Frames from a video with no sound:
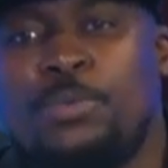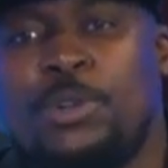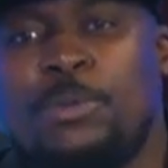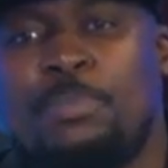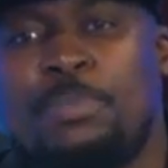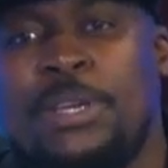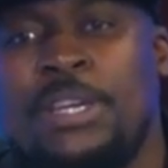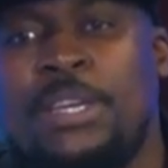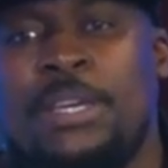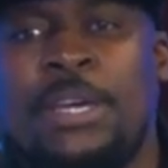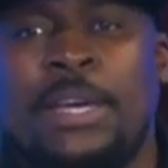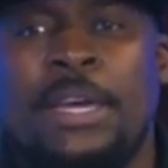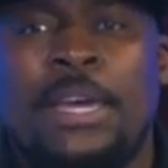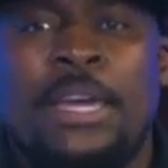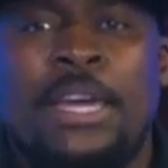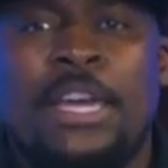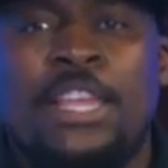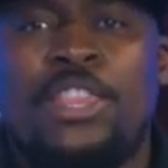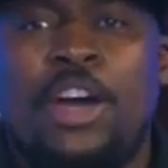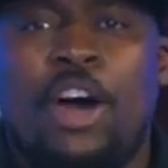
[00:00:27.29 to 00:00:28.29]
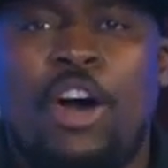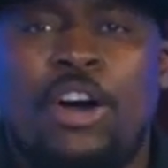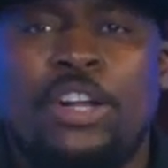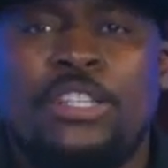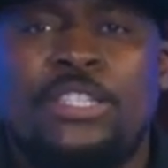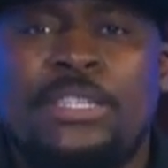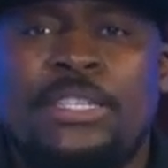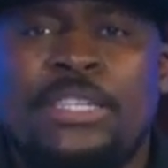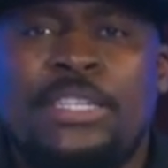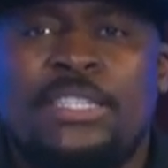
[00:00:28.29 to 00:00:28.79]
will be in the
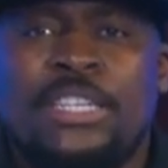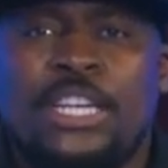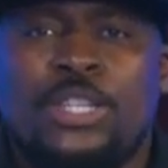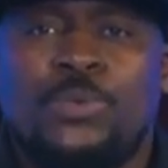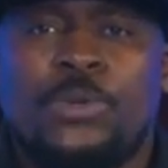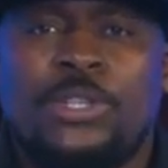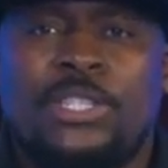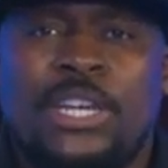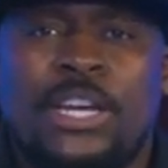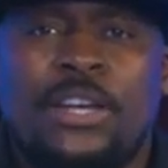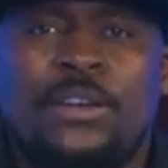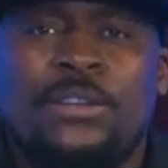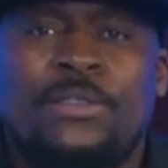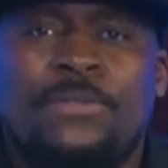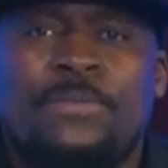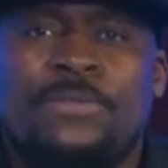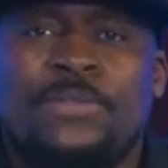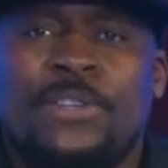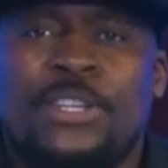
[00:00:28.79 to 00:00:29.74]
hot seat as we'll delve